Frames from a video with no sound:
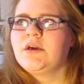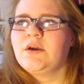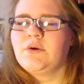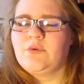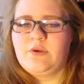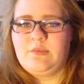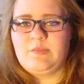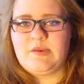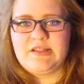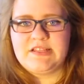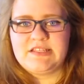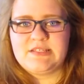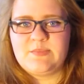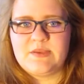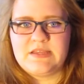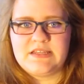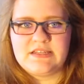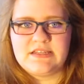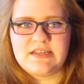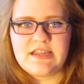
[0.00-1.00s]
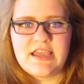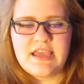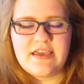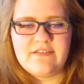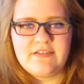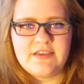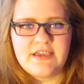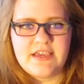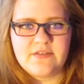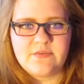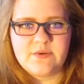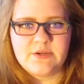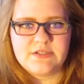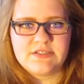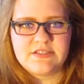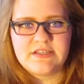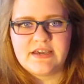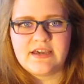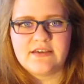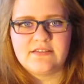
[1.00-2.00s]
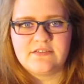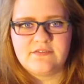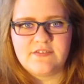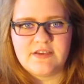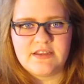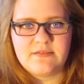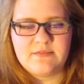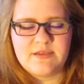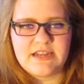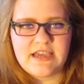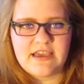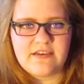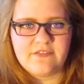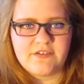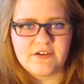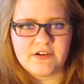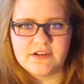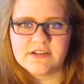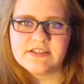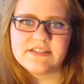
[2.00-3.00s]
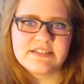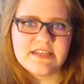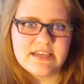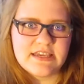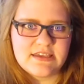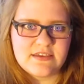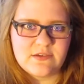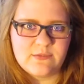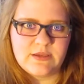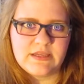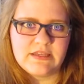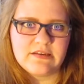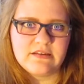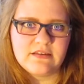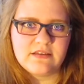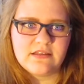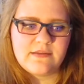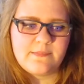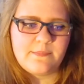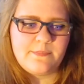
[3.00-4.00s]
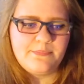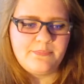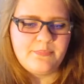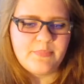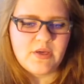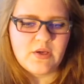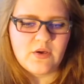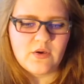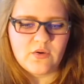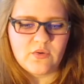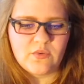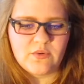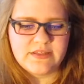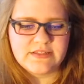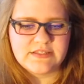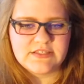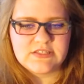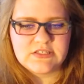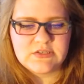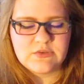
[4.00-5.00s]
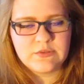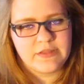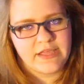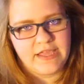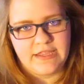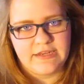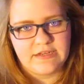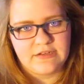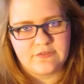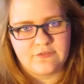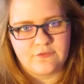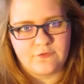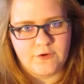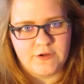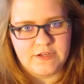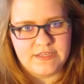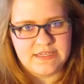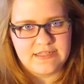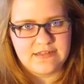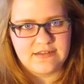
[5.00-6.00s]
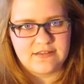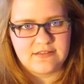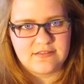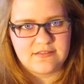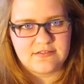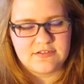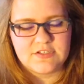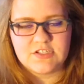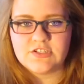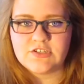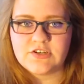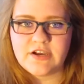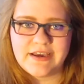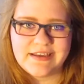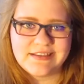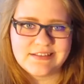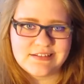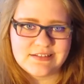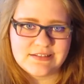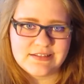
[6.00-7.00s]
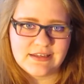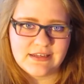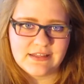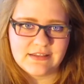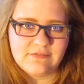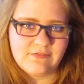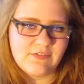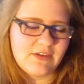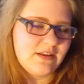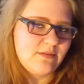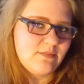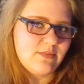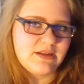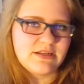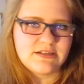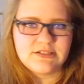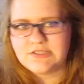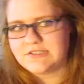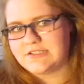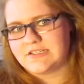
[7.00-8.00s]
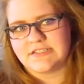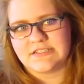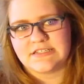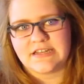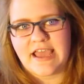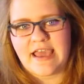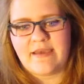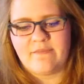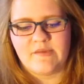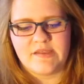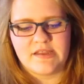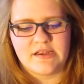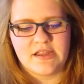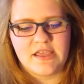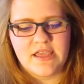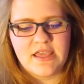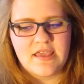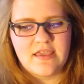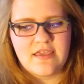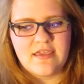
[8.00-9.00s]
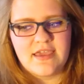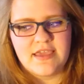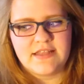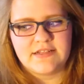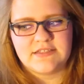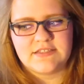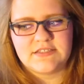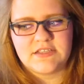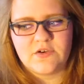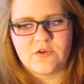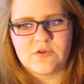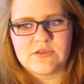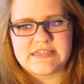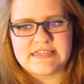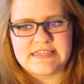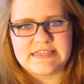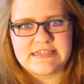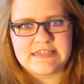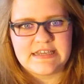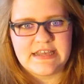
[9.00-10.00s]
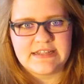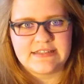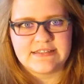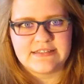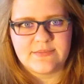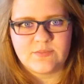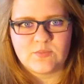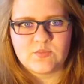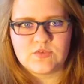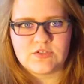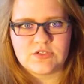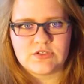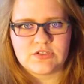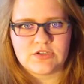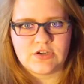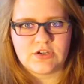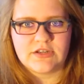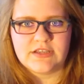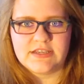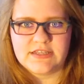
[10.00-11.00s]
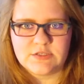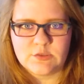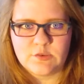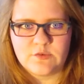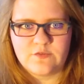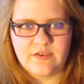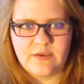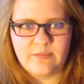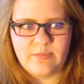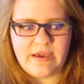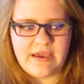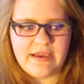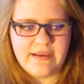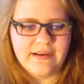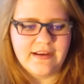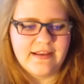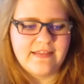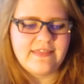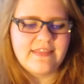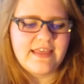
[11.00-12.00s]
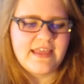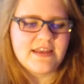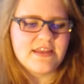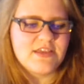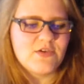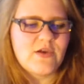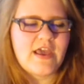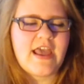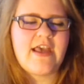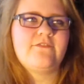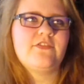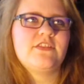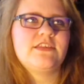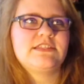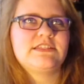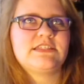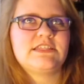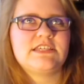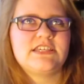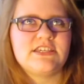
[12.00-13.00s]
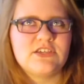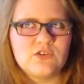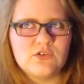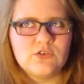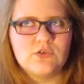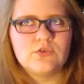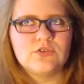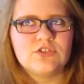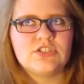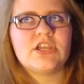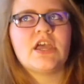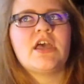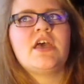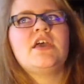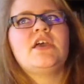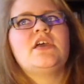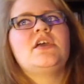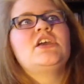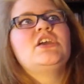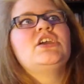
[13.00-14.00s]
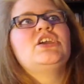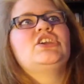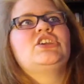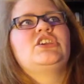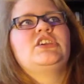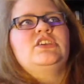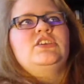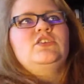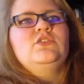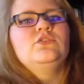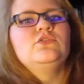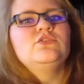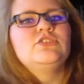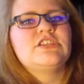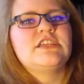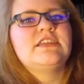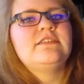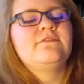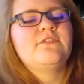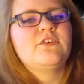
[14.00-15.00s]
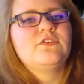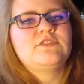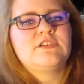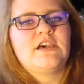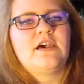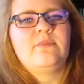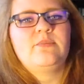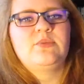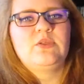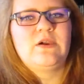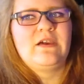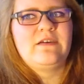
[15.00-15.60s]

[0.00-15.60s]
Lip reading: when Bella's bitten, having Edward suck out the venom and have her stay human, Beau, it's too late for Edith. She tries to suck out the venom, but it just doesn't happen, and so he ends up turning into a vampire. And then you have this huge info dump. You